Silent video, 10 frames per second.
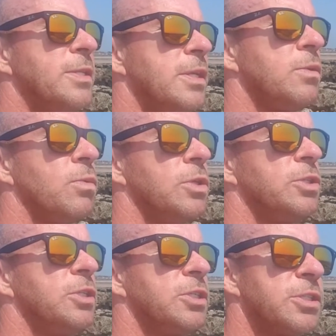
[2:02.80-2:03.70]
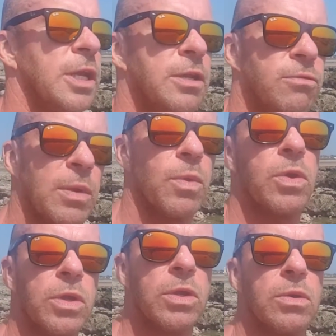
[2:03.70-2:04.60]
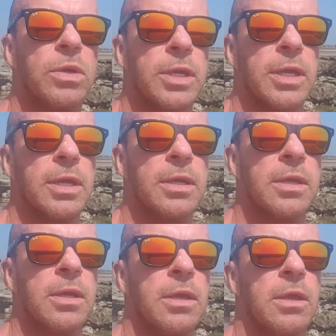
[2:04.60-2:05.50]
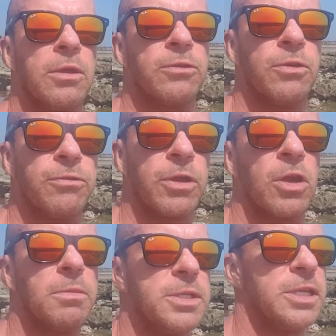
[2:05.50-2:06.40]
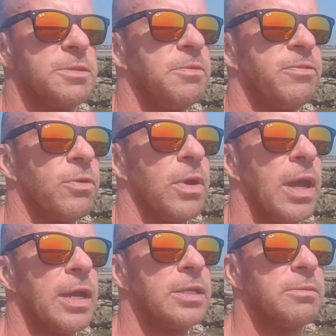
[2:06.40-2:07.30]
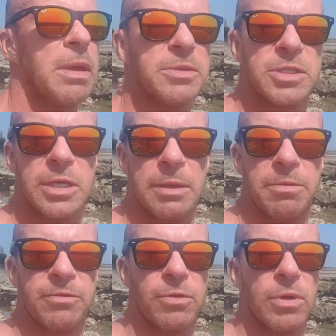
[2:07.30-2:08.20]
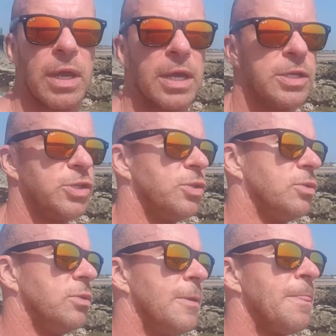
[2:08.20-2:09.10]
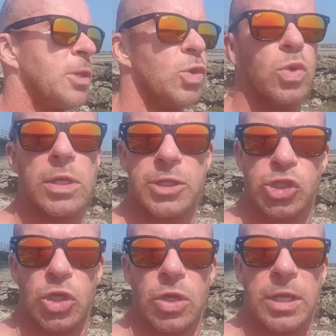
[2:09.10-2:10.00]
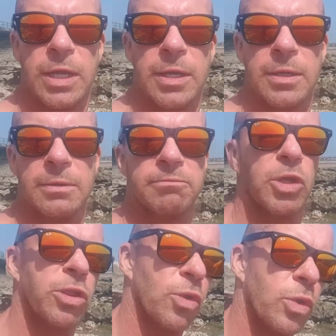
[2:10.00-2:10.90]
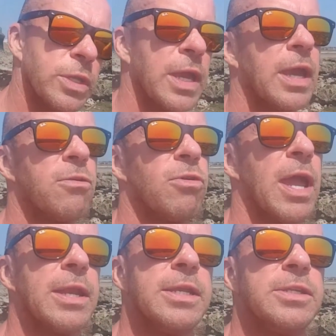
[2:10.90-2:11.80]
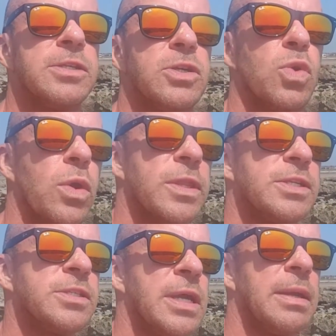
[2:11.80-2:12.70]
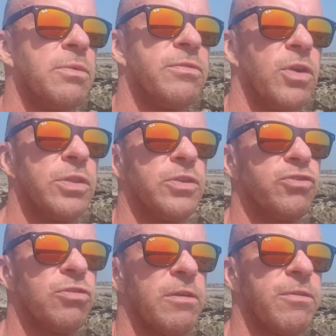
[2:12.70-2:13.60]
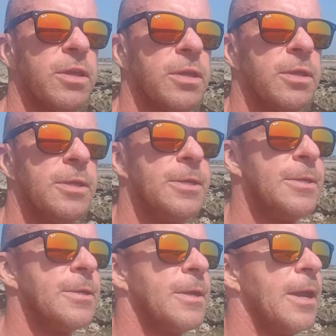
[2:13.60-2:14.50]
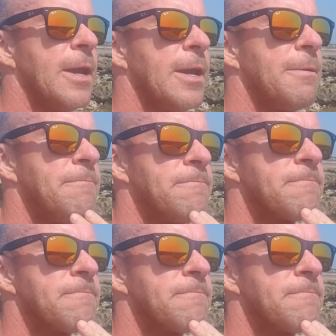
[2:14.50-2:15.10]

you did was you decided, right, we're going to go here. So for a couple of days beforehand, or maybe it's the night beforehand, you Googled the journey. You thought in your head, right, I need to go at this time to avoid this traffic. I